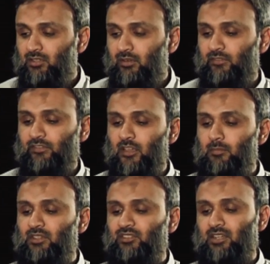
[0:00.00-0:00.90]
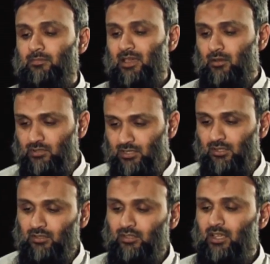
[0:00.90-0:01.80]
therein firmly set
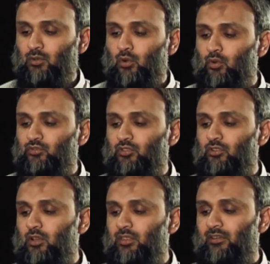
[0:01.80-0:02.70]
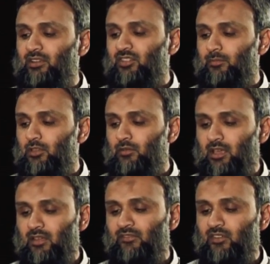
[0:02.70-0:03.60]
mountains and caused to grow therein something of
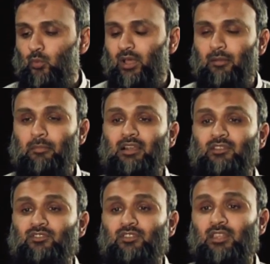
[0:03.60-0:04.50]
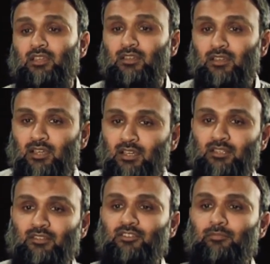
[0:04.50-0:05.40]
every well-balanced thing.
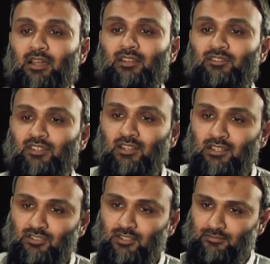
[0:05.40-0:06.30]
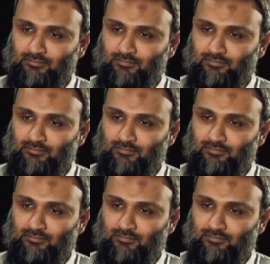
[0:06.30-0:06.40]
There is balance in nature.